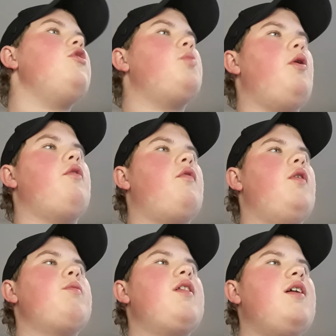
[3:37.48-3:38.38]
Bond
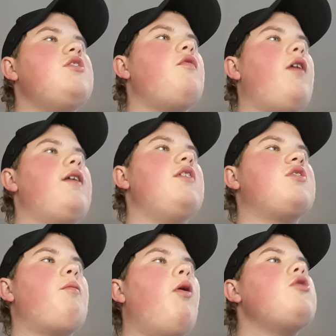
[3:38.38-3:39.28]
film classified as
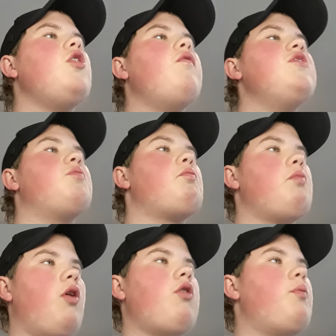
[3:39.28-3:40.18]
a box office
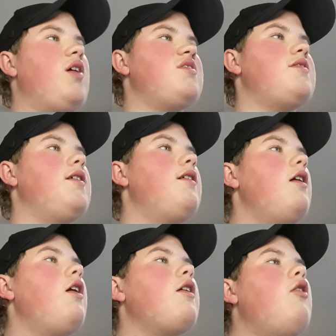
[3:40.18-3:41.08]
blockbuster.
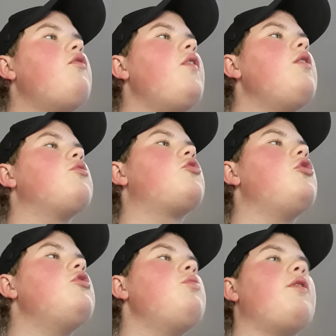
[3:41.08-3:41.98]
Goldfinger was
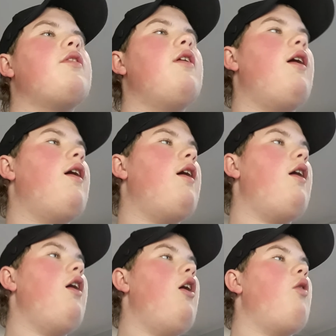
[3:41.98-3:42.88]
chosen
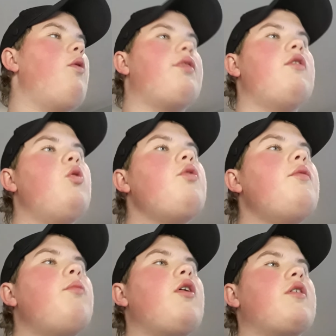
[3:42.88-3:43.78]
with the North
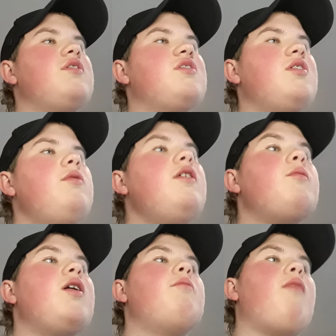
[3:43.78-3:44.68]
American
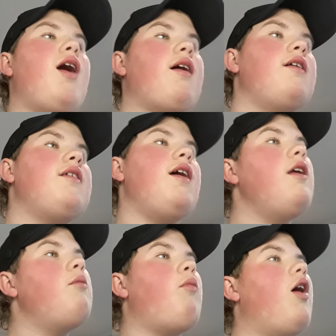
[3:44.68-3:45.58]
cinema market
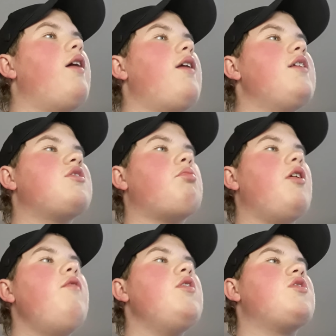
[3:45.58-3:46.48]
in mind, as the
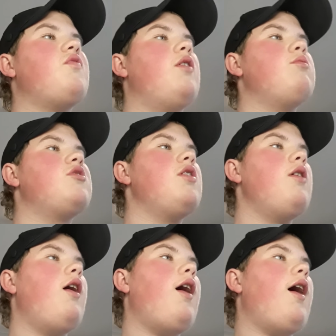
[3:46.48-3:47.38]
previous films
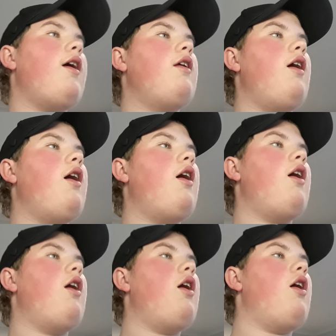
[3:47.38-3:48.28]
had
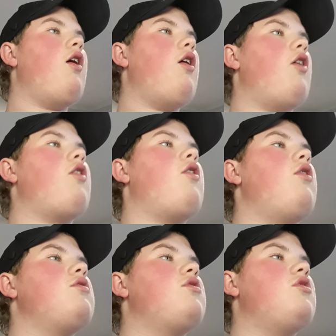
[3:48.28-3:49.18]

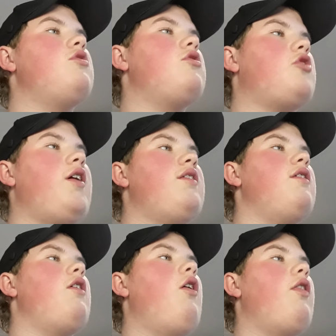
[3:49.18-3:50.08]
concentrated
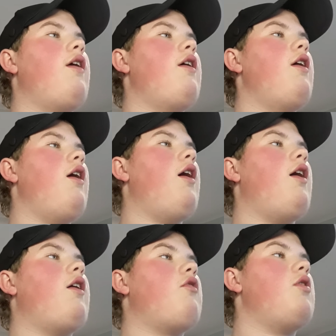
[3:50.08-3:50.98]
on the
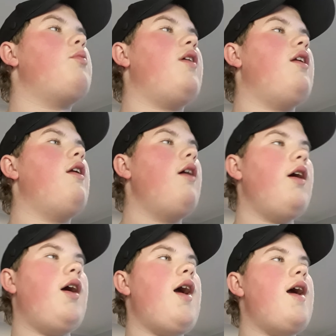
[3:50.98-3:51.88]
Caribbean
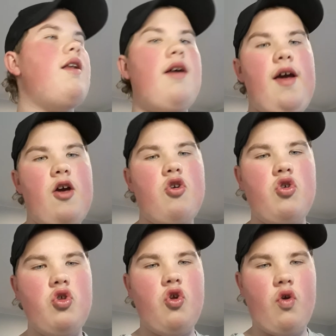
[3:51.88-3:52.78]
and
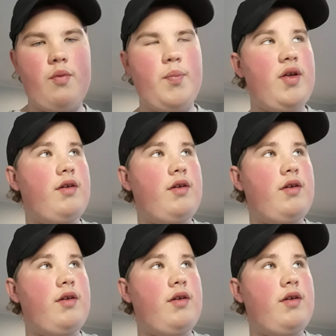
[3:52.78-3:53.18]
Europe.